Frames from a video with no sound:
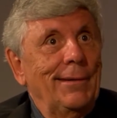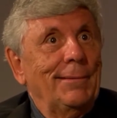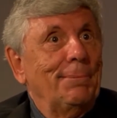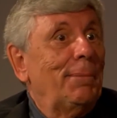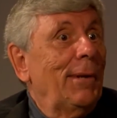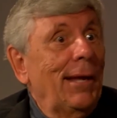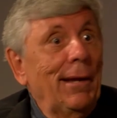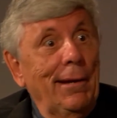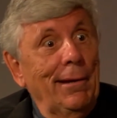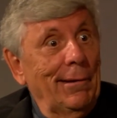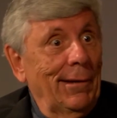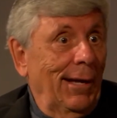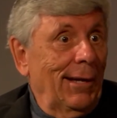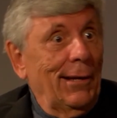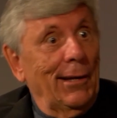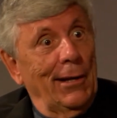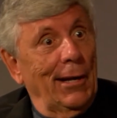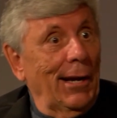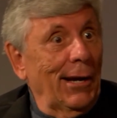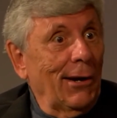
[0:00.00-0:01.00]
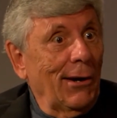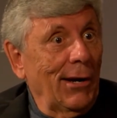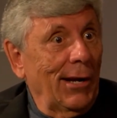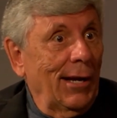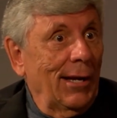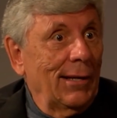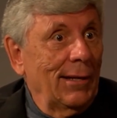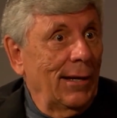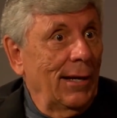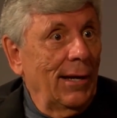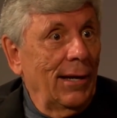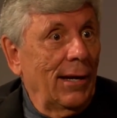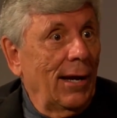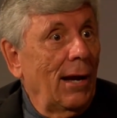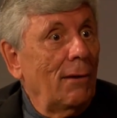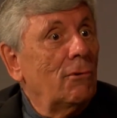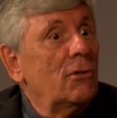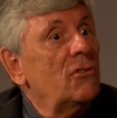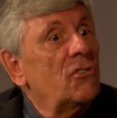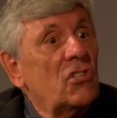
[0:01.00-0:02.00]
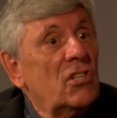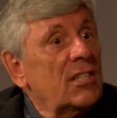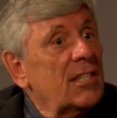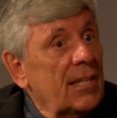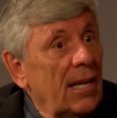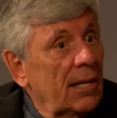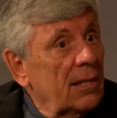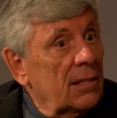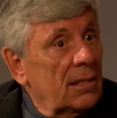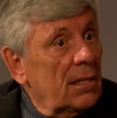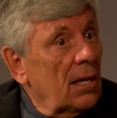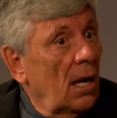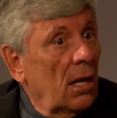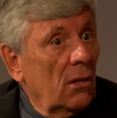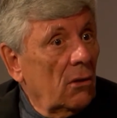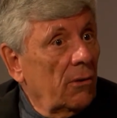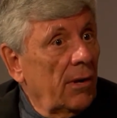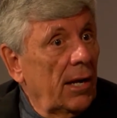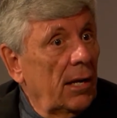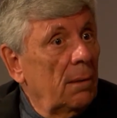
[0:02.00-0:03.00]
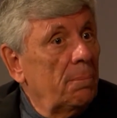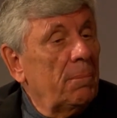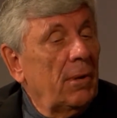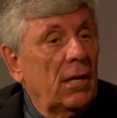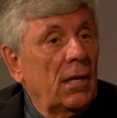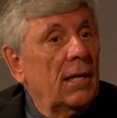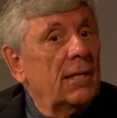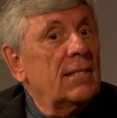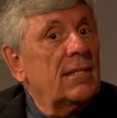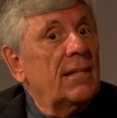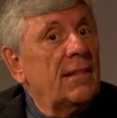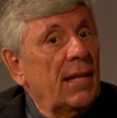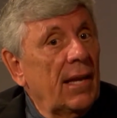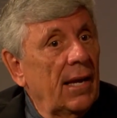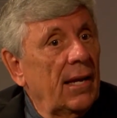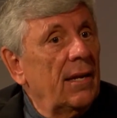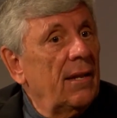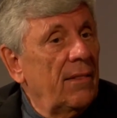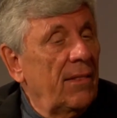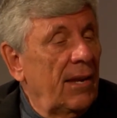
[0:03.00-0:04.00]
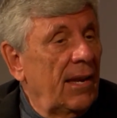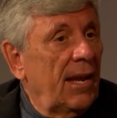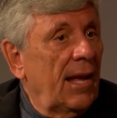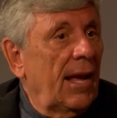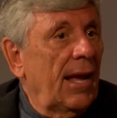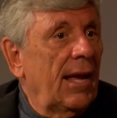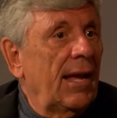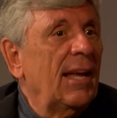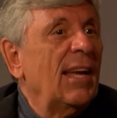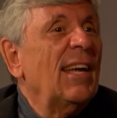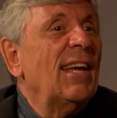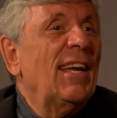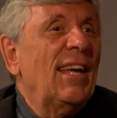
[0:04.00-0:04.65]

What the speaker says: be a little arrogant, and I would have just had to tolerate it, because at the end of the day,